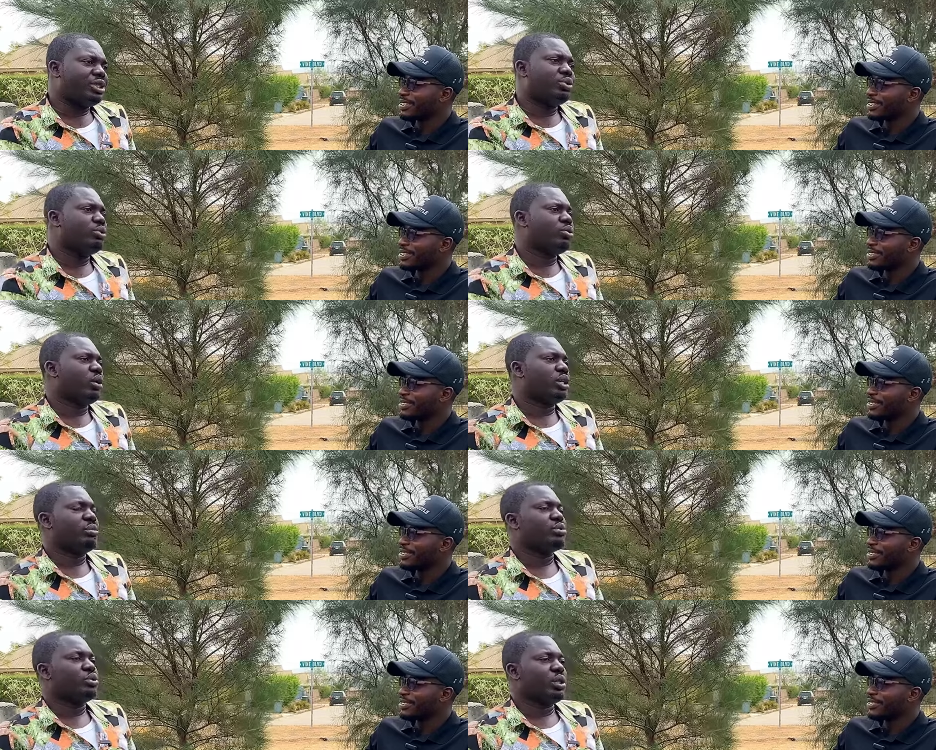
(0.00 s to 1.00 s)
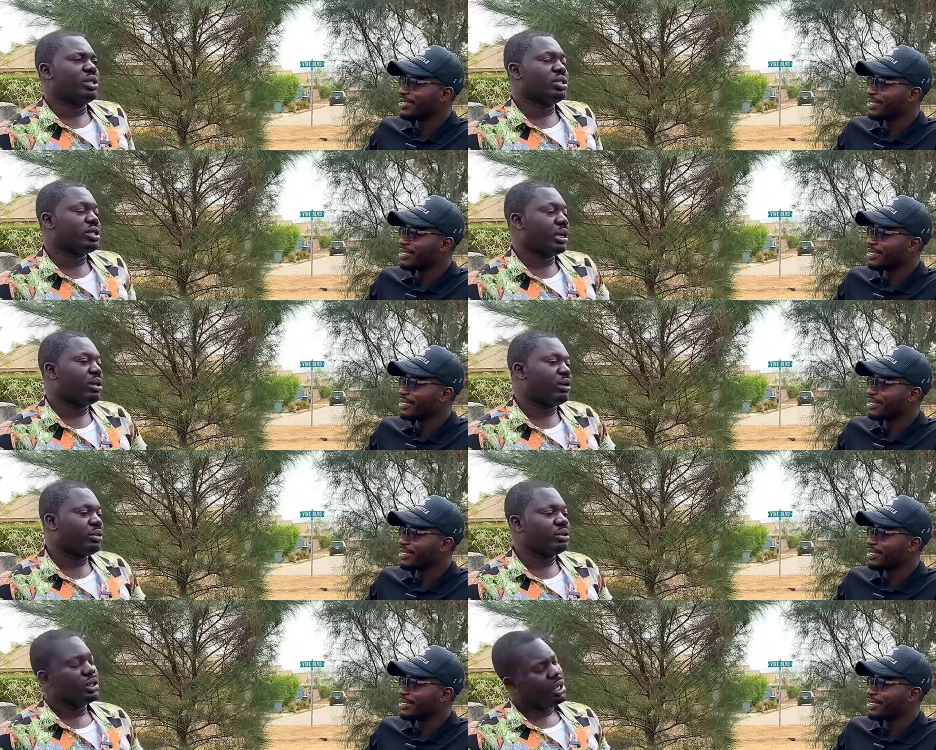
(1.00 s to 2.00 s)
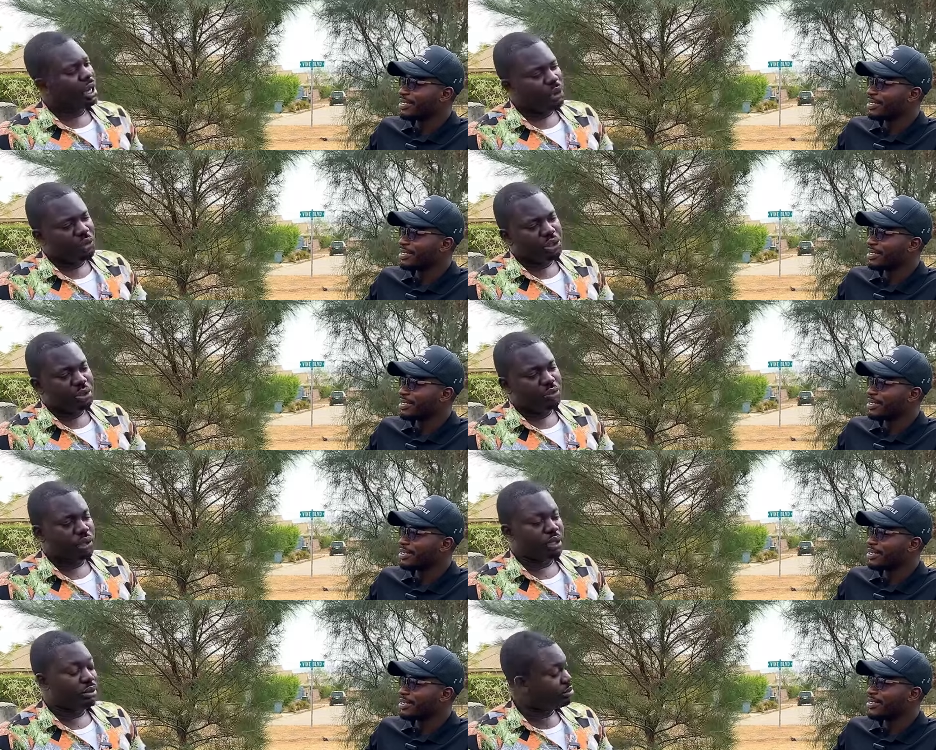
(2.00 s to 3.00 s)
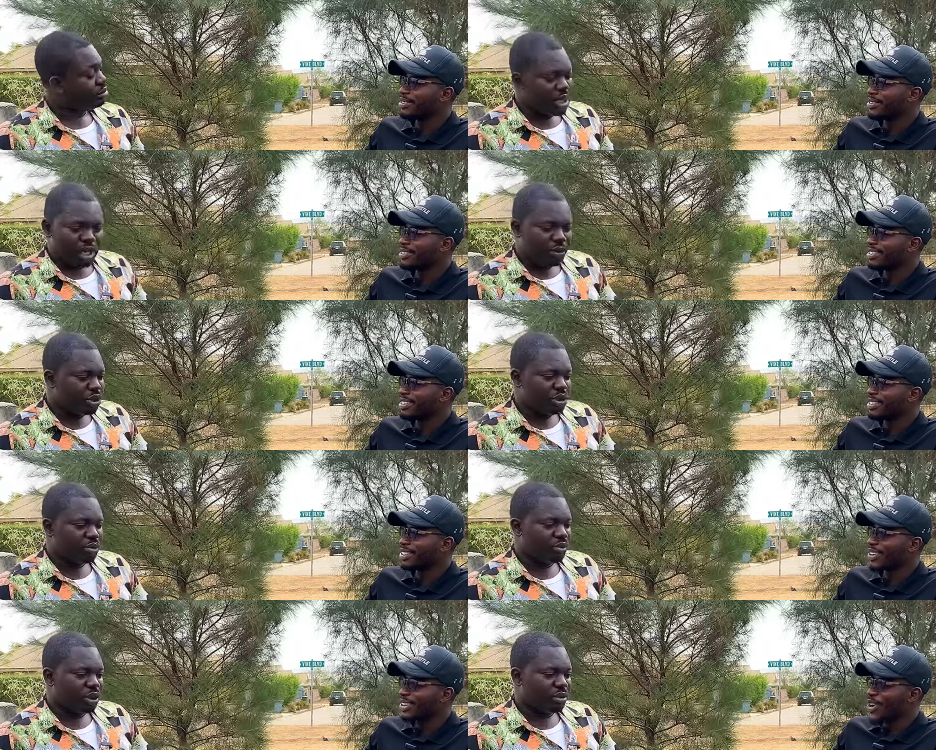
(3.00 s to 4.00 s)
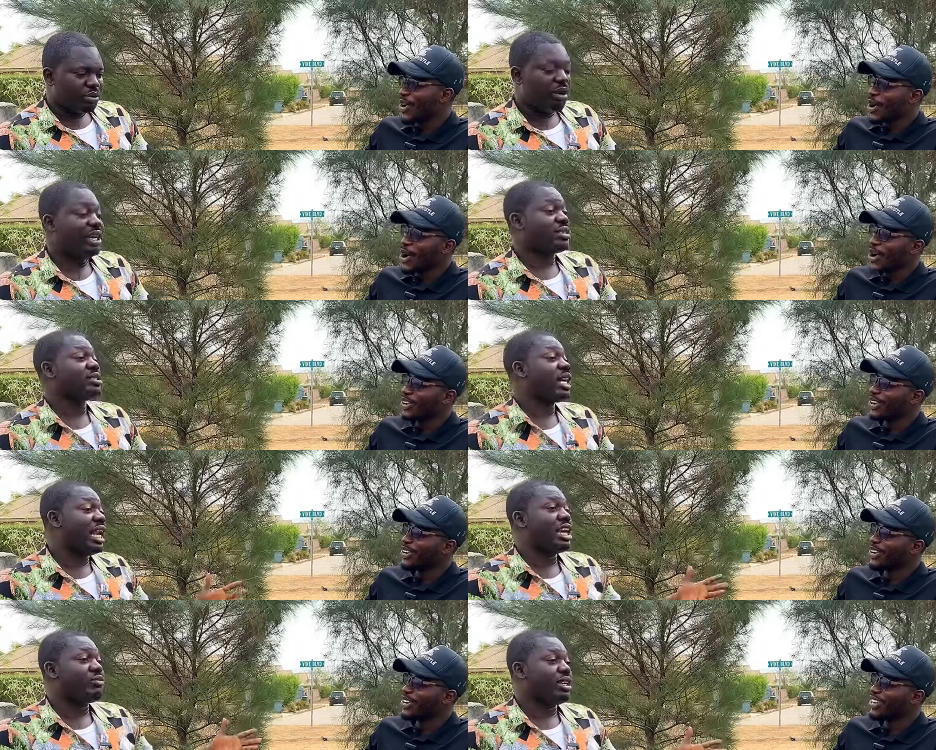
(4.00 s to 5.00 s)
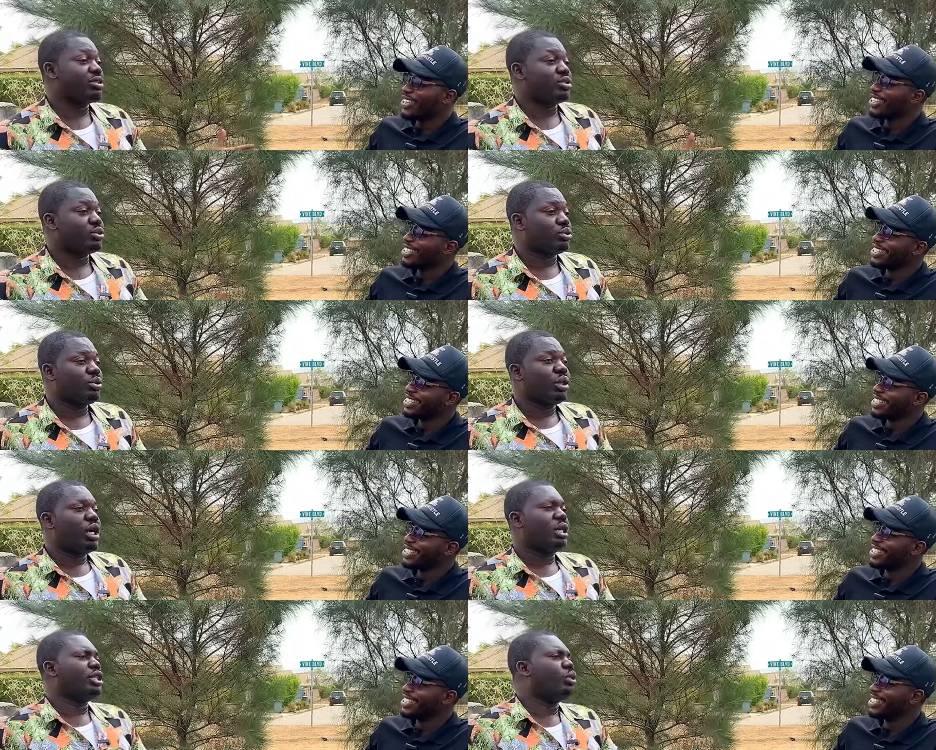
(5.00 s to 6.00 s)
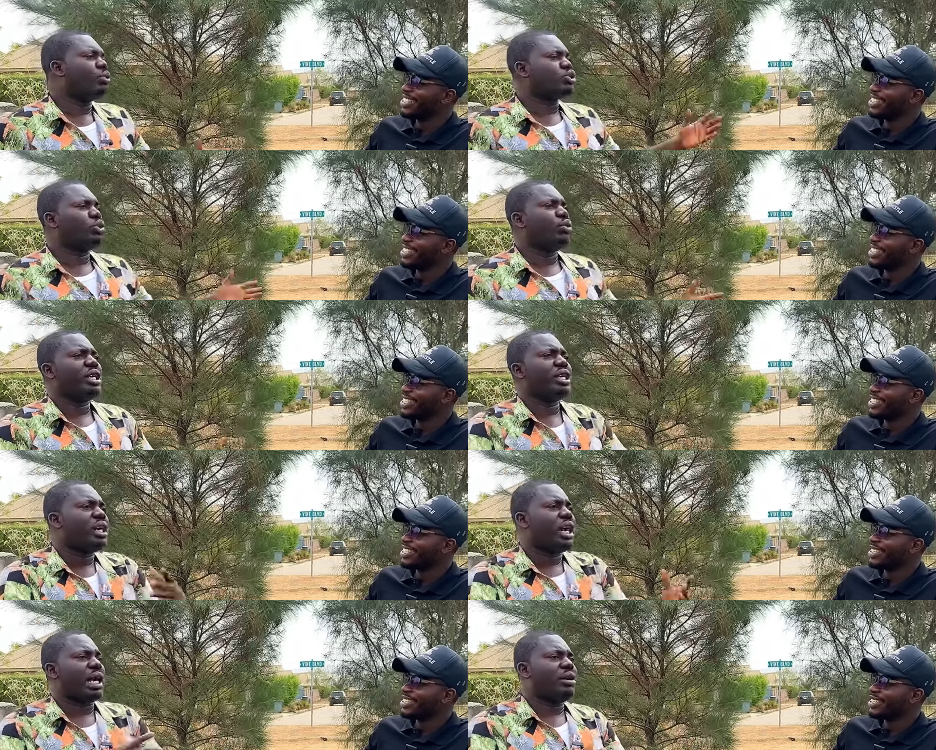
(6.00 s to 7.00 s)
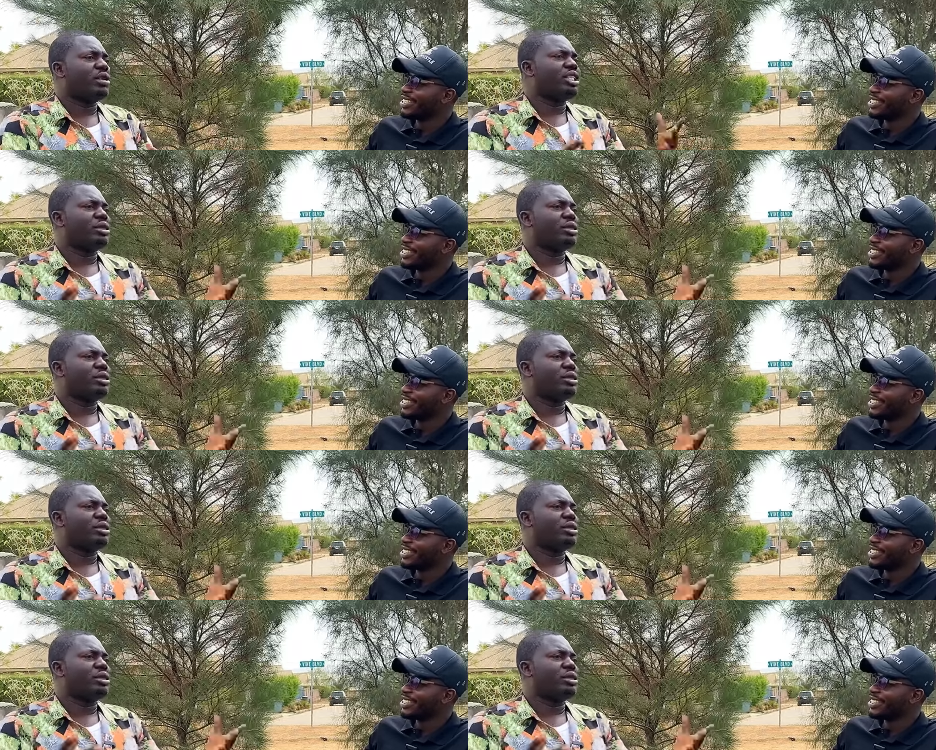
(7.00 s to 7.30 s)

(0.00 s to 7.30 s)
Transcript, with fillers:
Speaker 1: I do want him to win this time around. I wish him well. Wish him well. Francis, I like Francis too. The whole story around